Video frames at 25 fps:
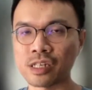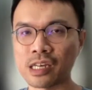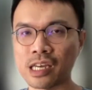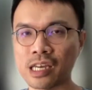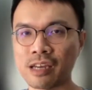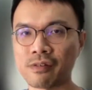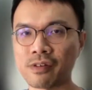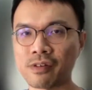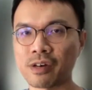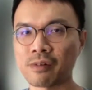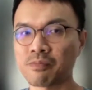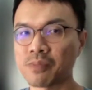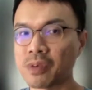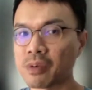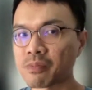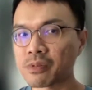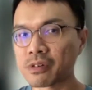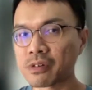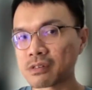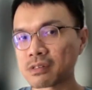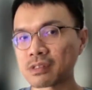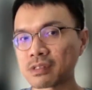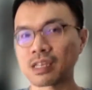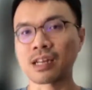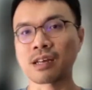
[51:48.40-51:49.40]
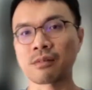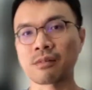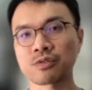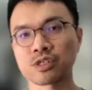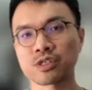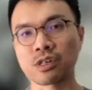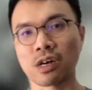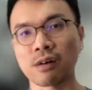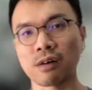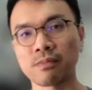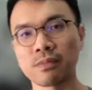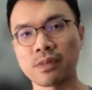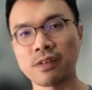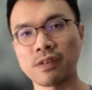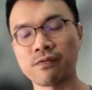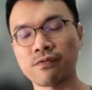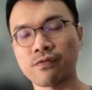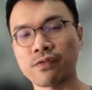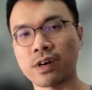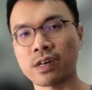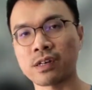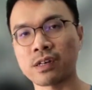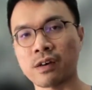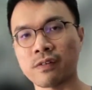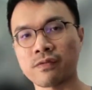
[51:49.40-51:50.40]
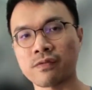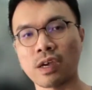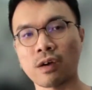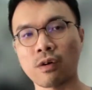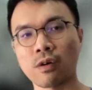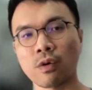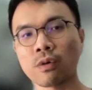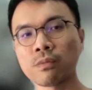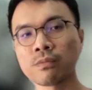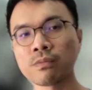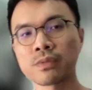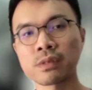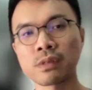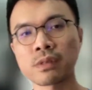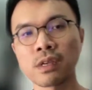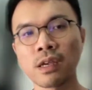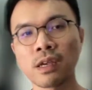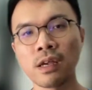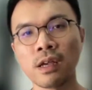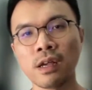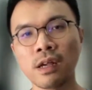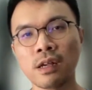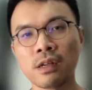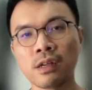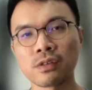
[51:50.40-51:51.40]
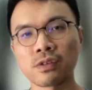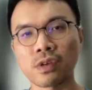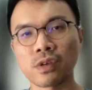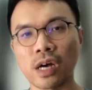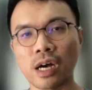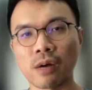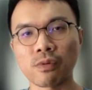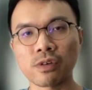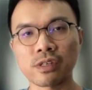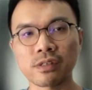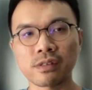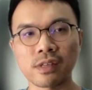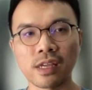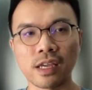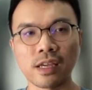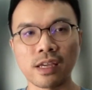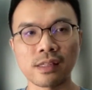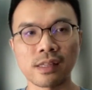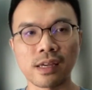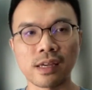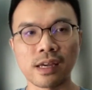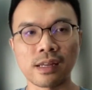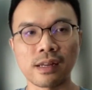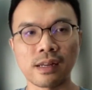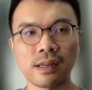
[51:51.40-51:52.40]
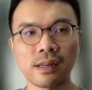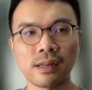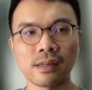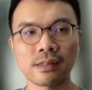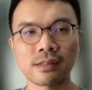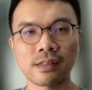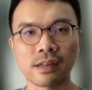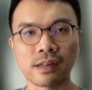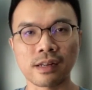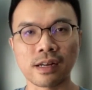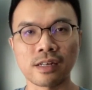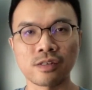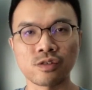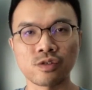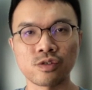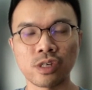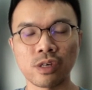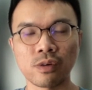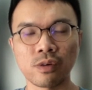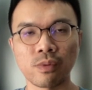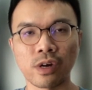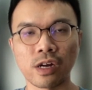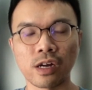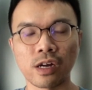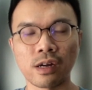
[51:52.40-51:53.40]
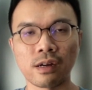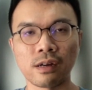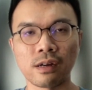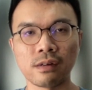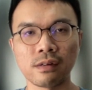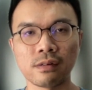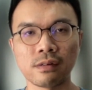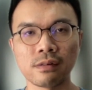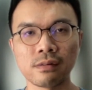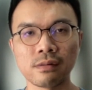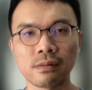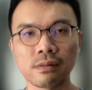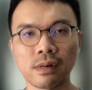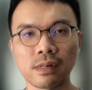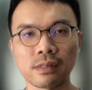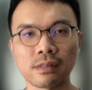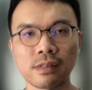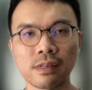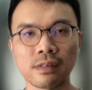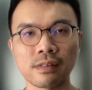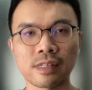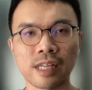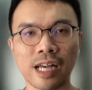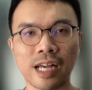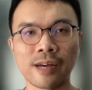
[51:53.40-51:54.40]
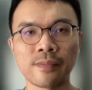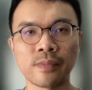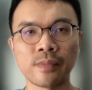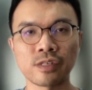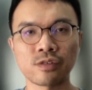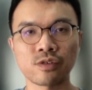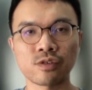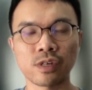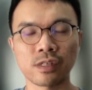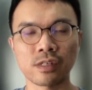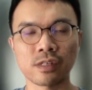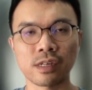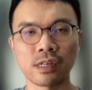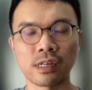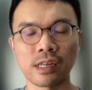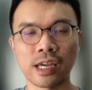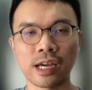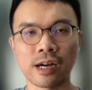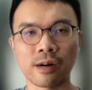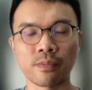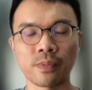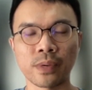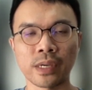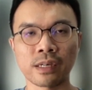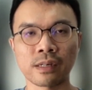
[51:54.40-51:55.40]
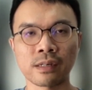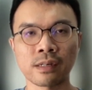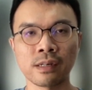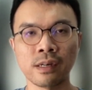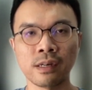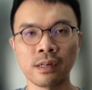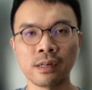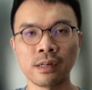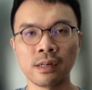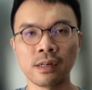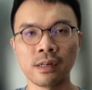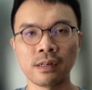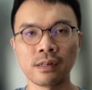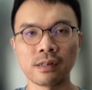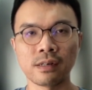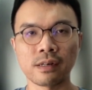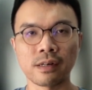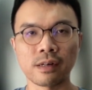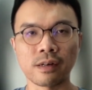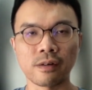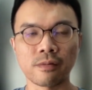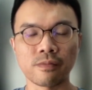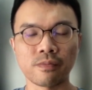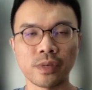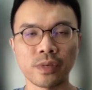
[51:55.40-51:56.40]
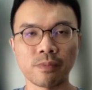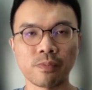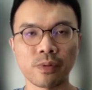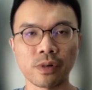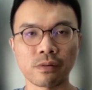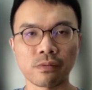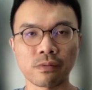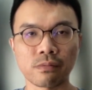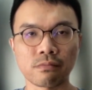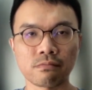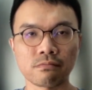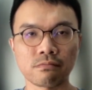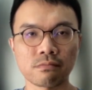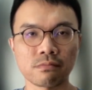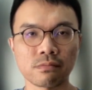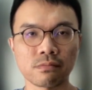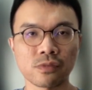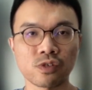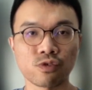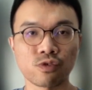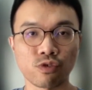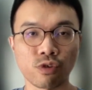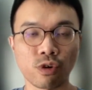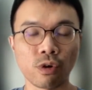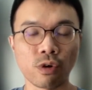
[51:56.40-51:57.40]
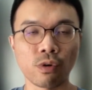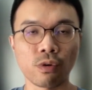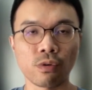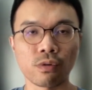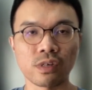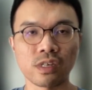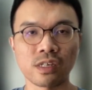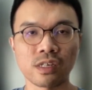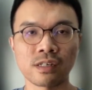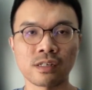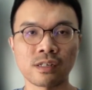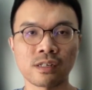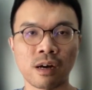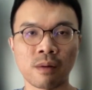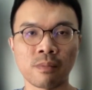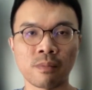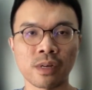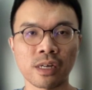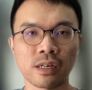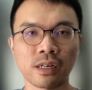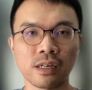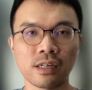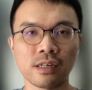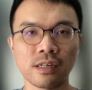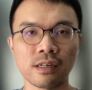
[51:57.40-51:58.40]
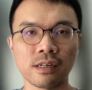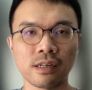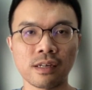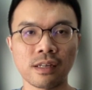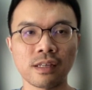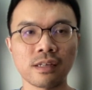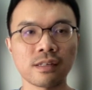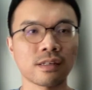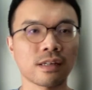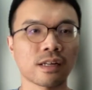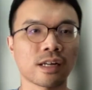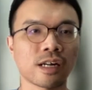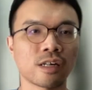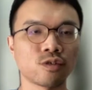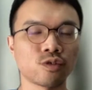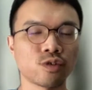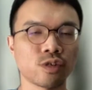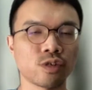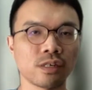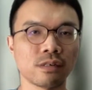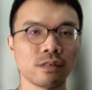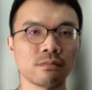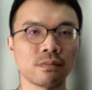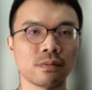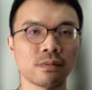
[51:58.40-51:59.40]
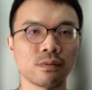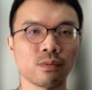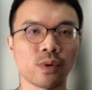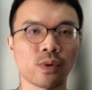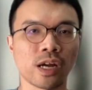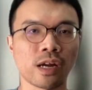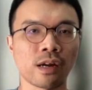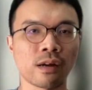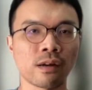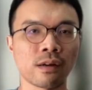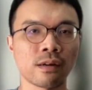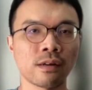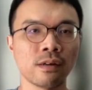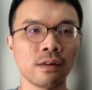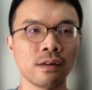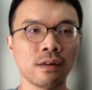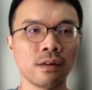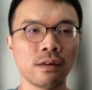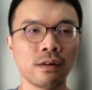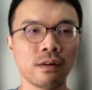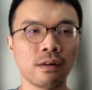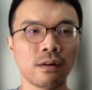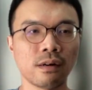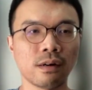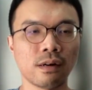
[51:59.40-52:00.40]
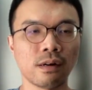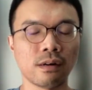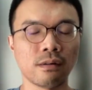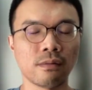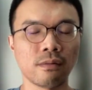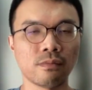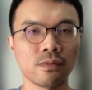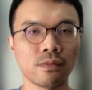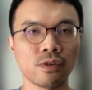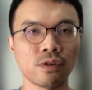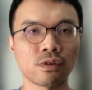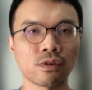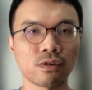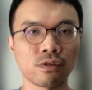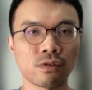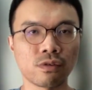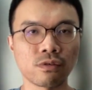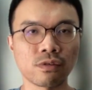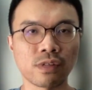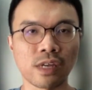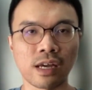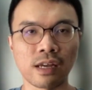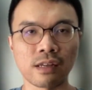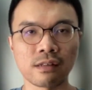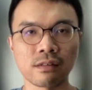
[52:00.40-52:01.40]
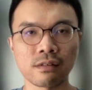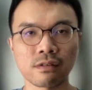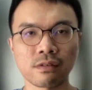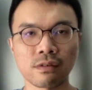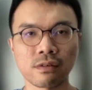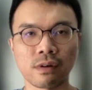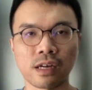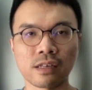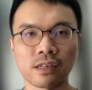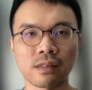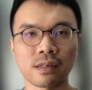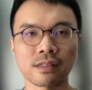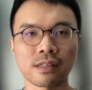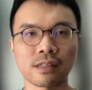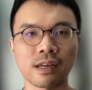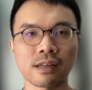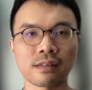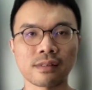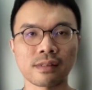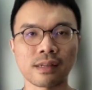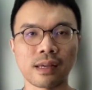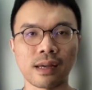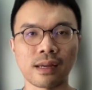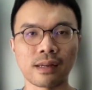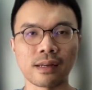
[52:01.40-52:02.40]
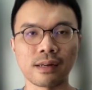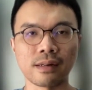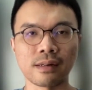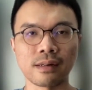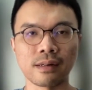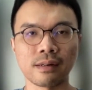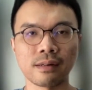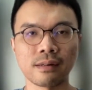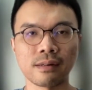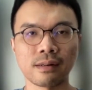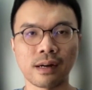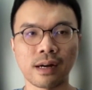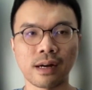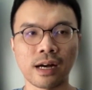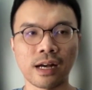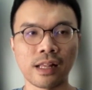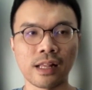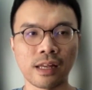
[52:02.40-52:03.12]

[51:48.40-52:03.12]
area, people set up shop in front of their homes. So I would say that it is a country where, since I'm interested in helping people grow economically, it is a country where you could do that. So I think that's at a high